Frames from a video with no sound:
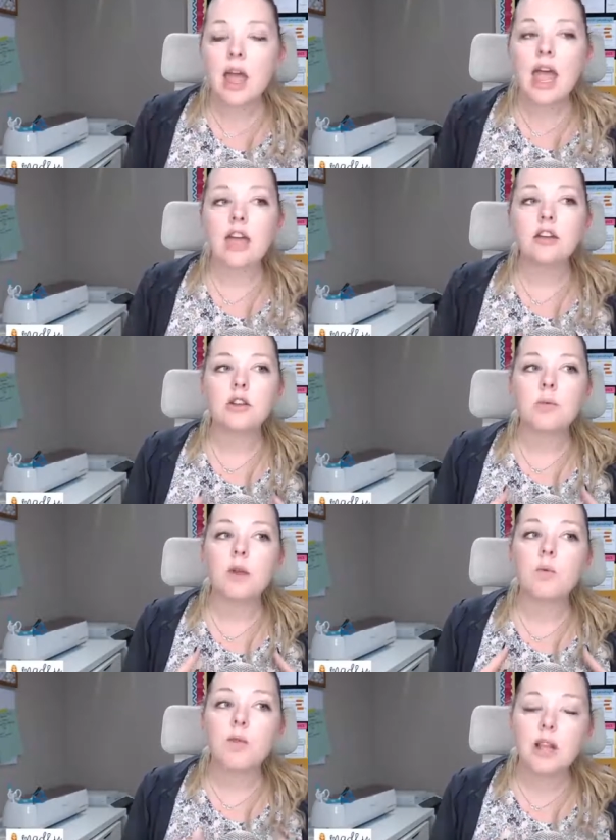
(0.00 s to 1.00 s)
and to be
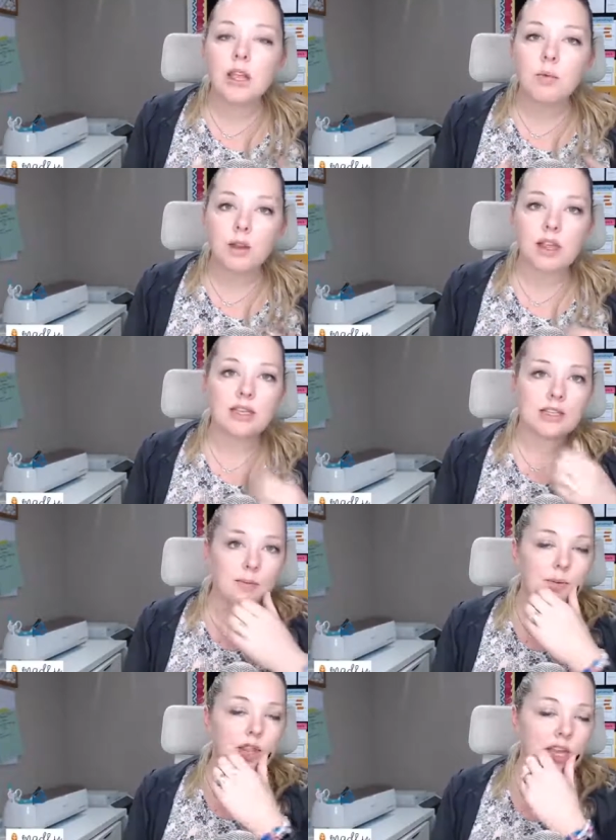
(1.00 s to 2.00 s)
really, really
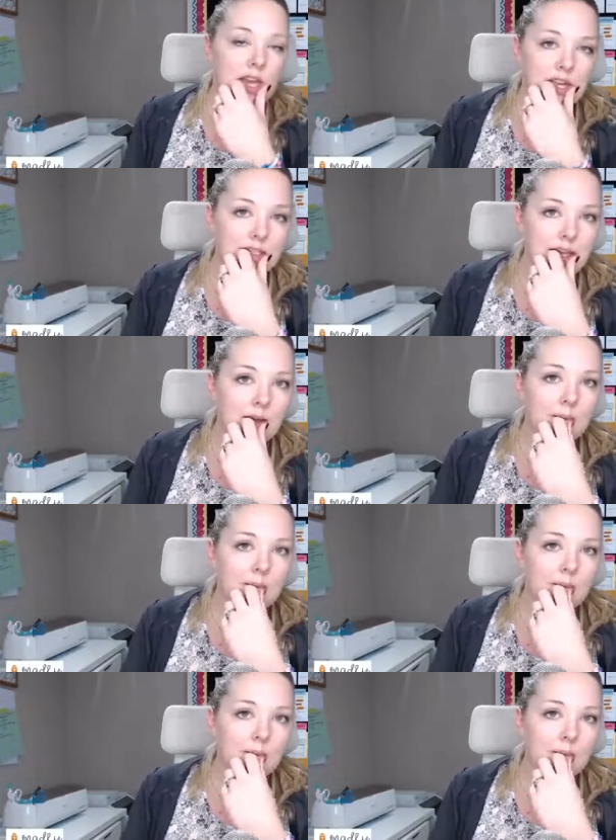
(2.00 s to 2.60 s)
simple and easy.